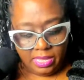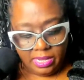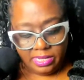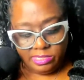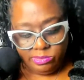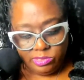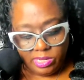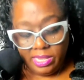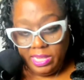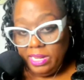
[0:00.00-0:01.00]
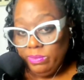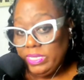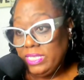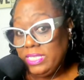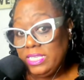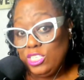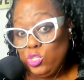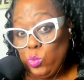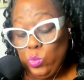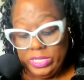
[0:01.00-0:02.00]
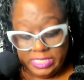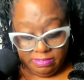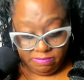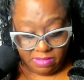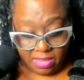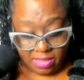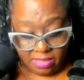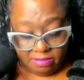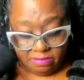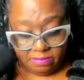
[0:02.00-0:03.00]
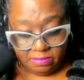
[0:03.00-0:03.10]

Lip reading: I guess he was trying, and that was at 625.